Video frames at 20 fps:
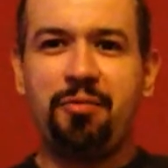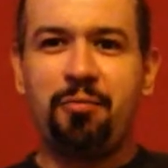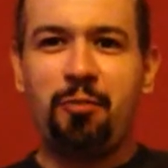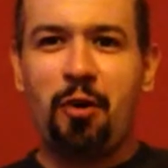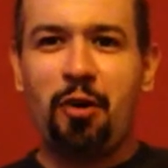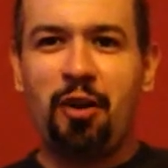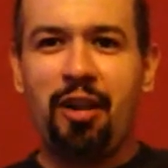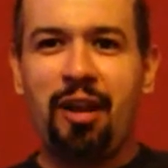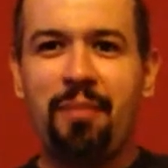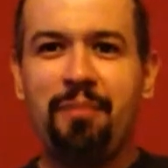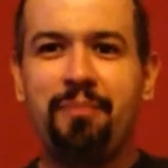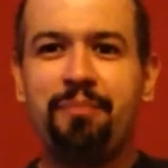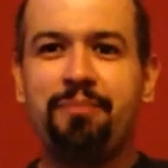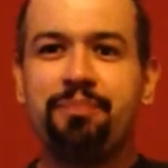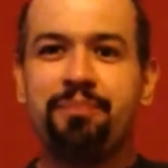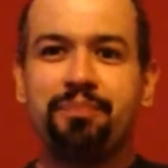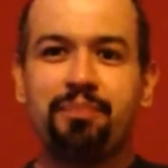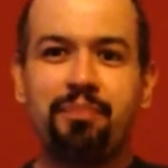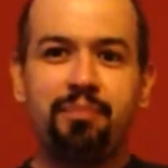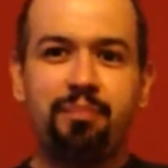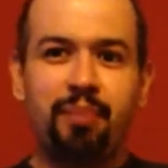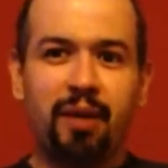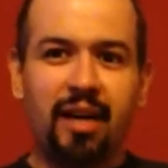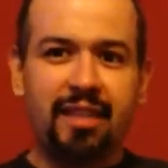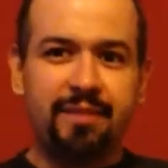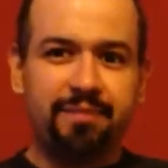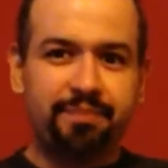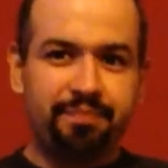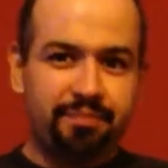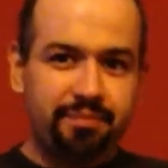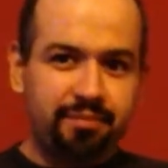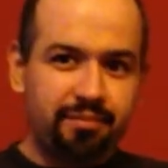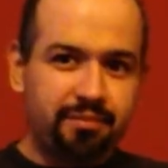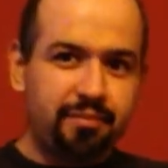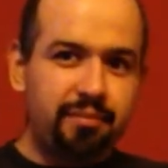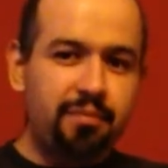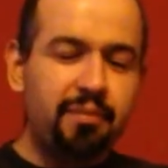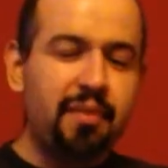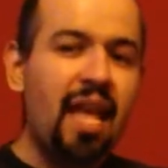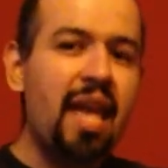a roll-up, but
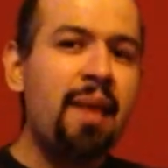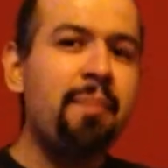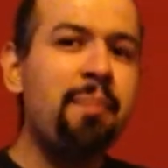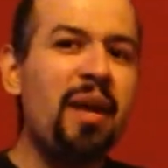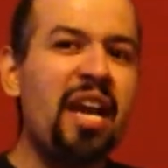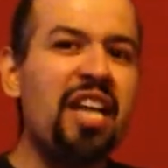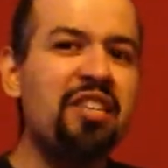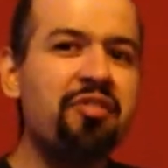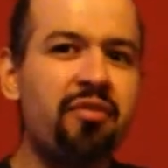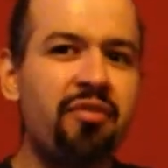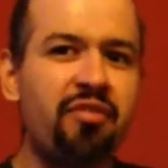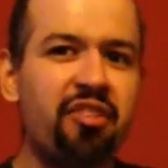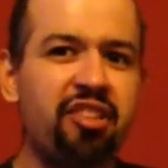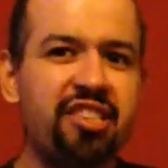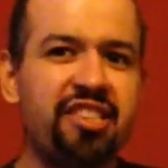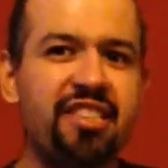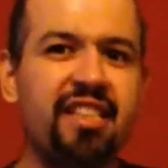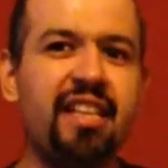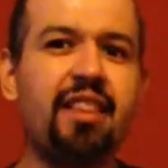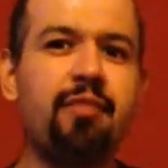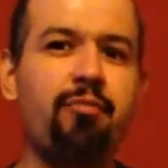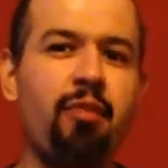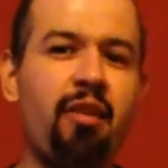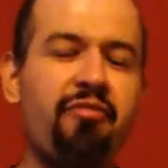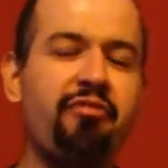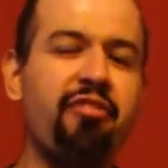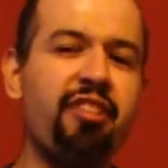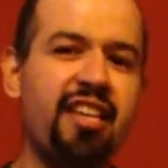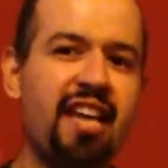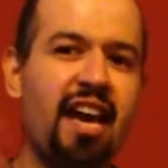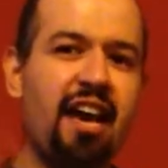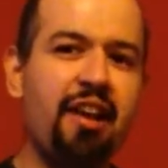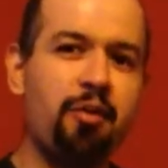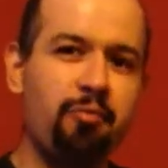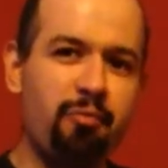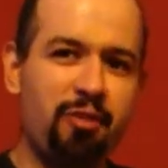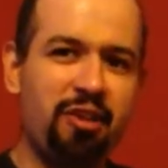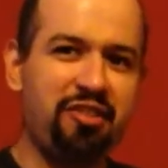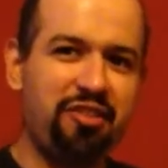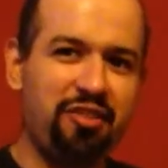Paige reversed it. The referee
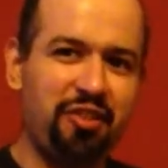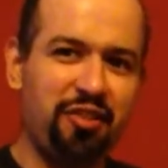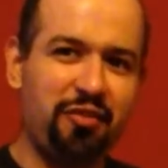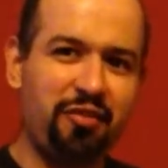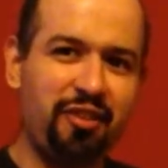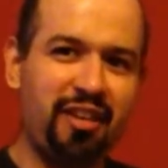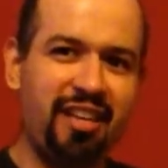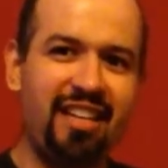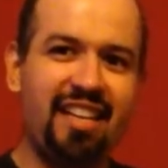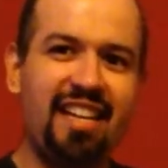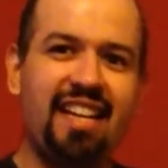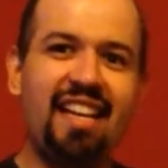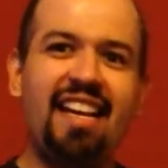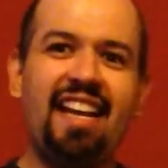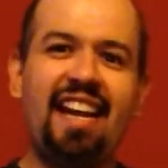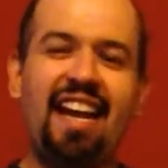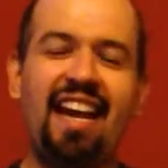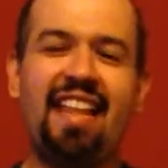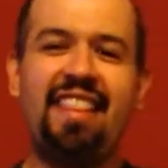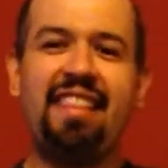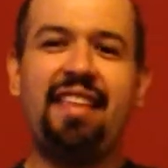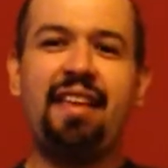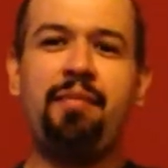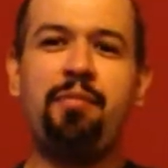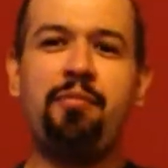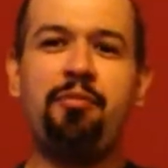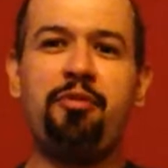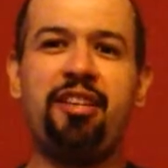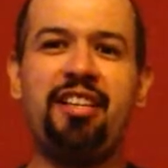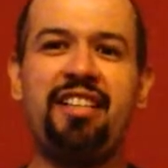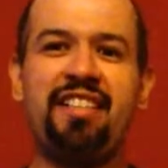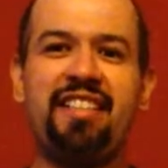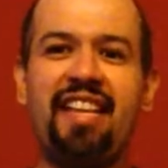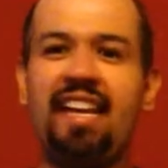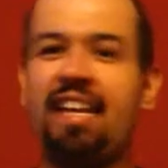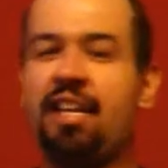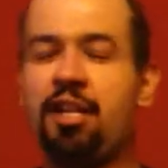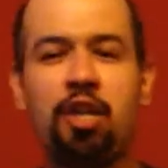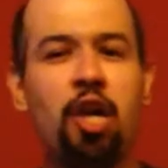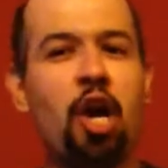counted 1, 2, 3. And then Brie's
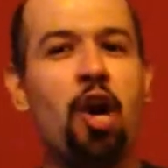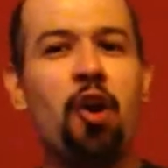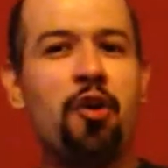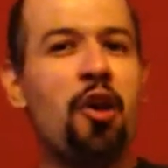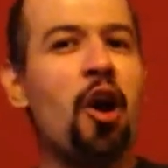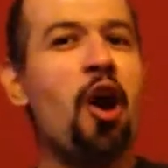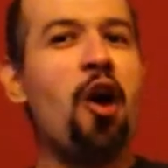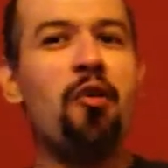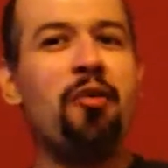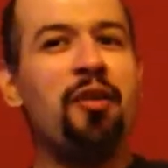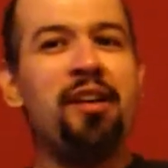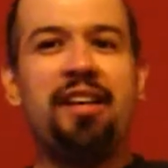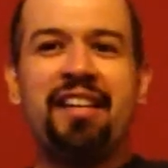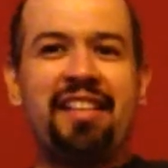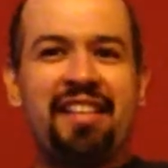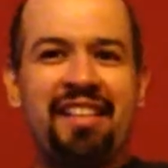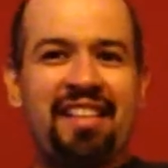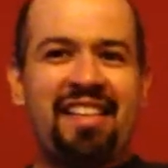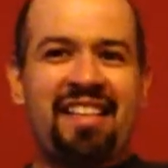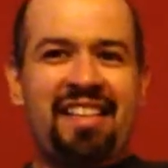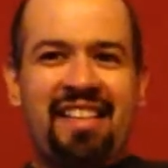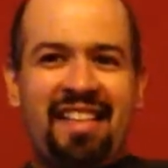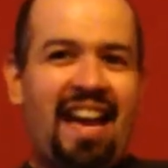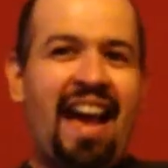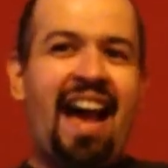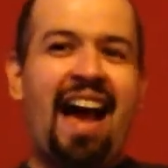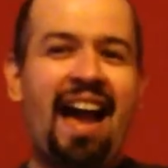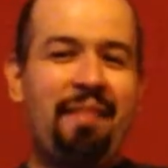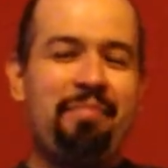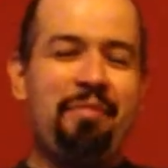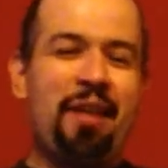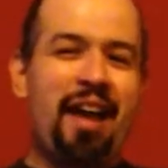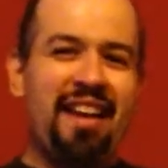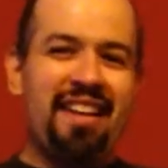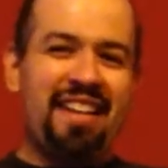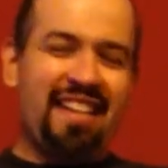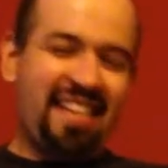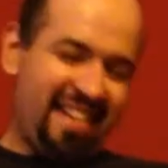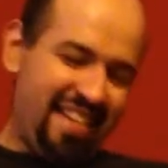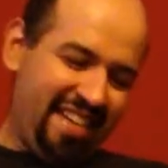like, no, no! I'm
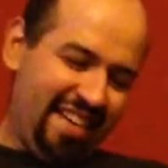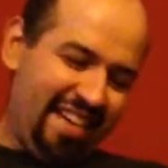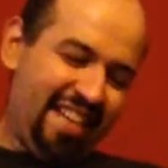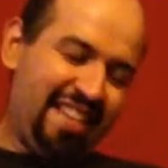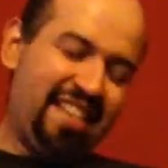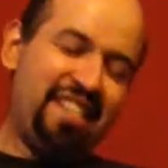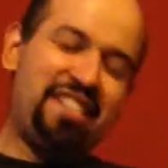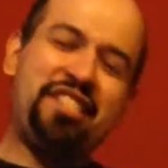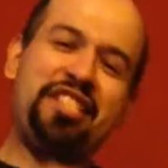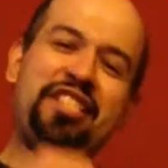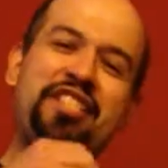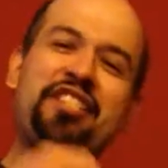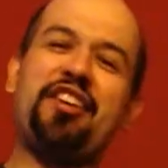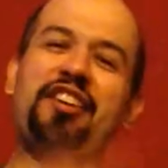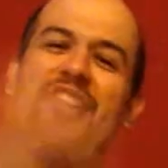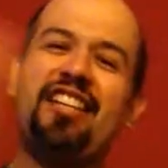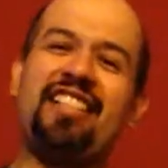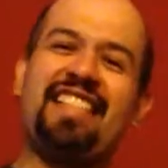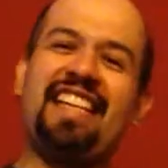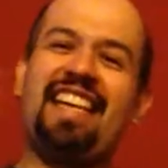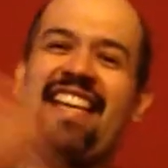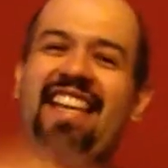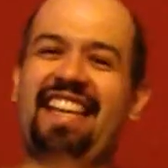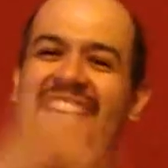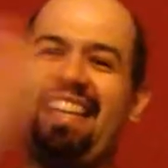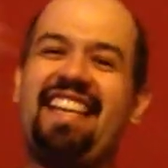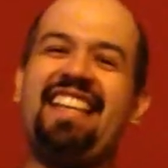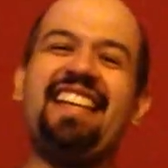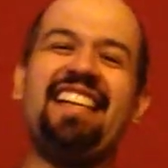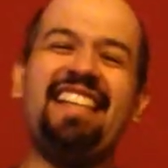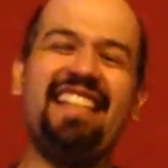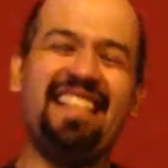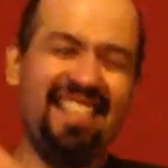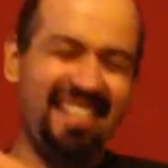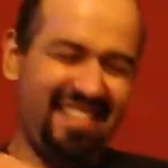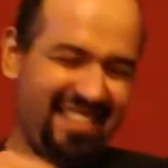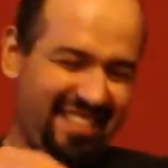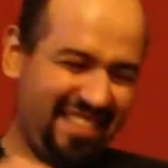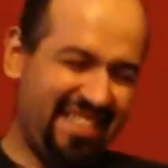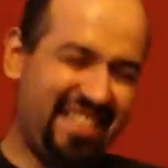not Nikki. And then she started taking
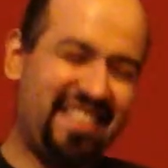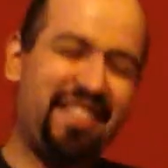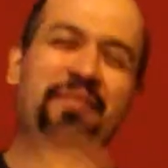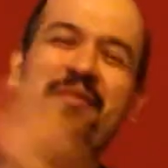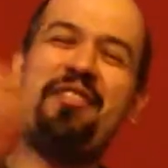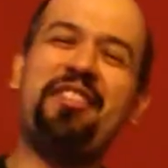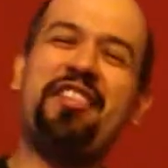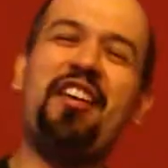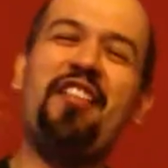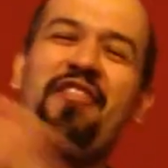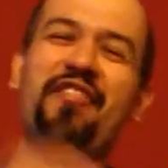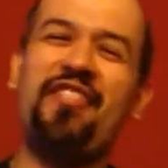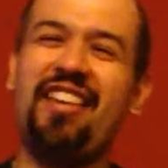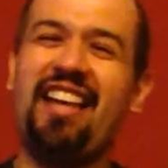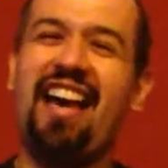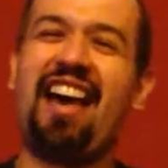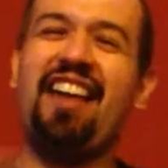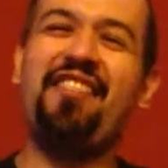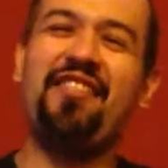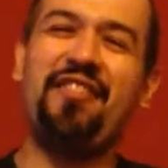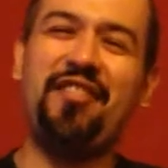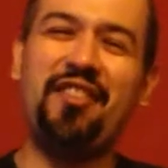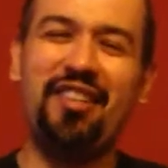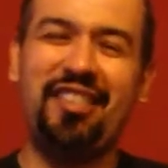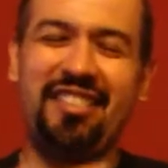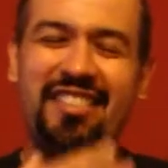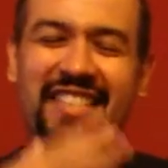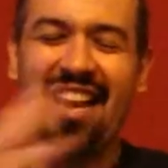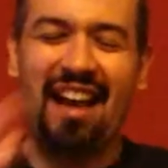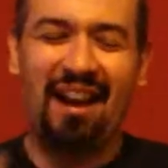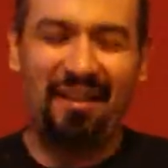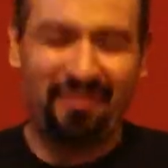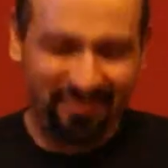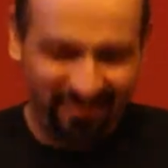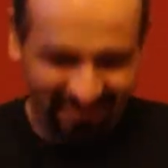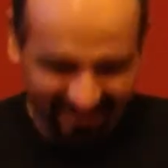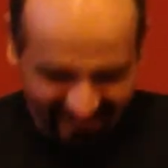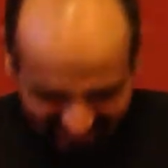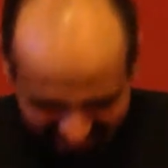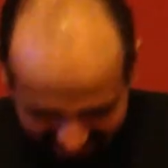some stuffing out of her top.
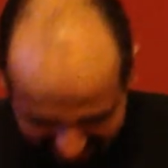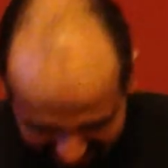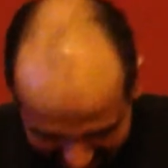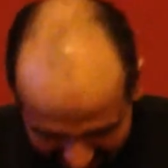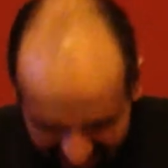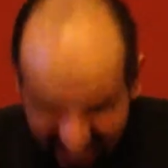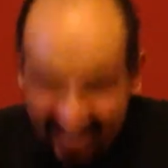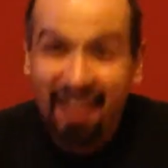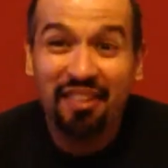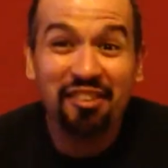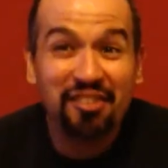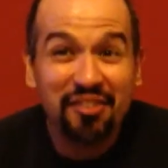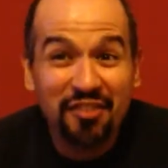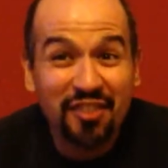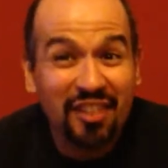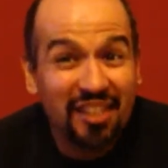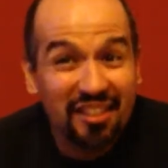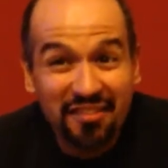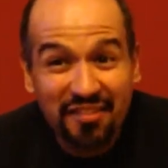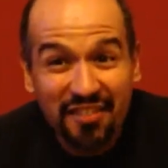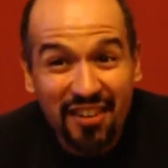It was really